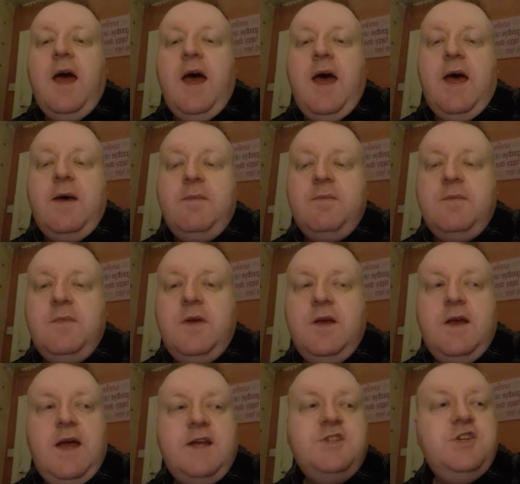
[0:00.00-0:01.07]

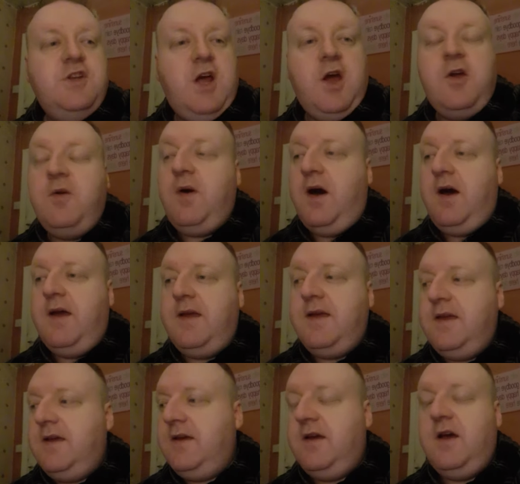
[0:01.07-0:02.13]
As you know,
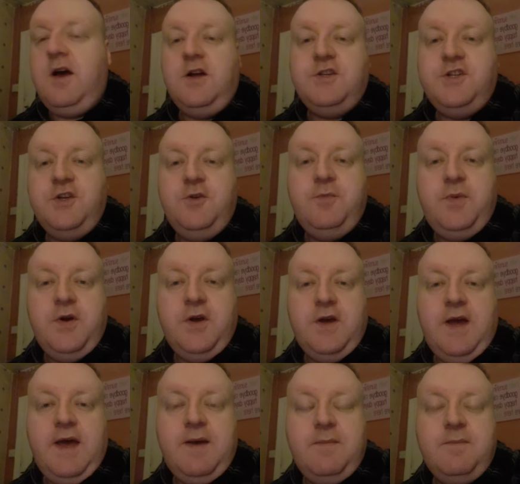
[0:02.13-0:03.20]
I do put